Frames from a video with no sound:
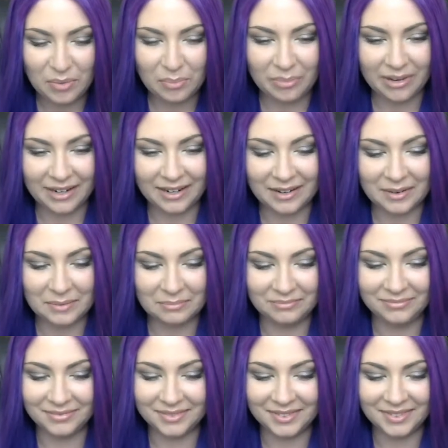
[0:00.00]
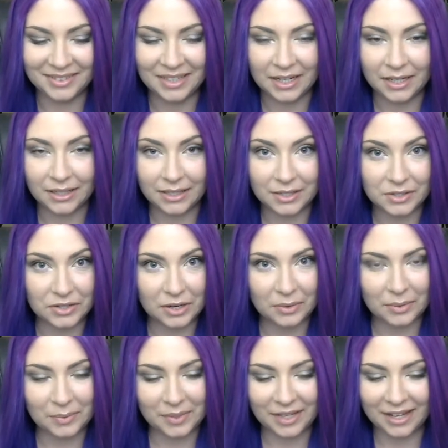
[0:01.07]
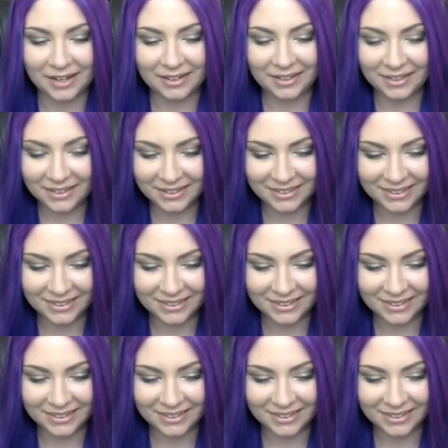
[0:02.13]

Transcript: but um, that's not what we got here.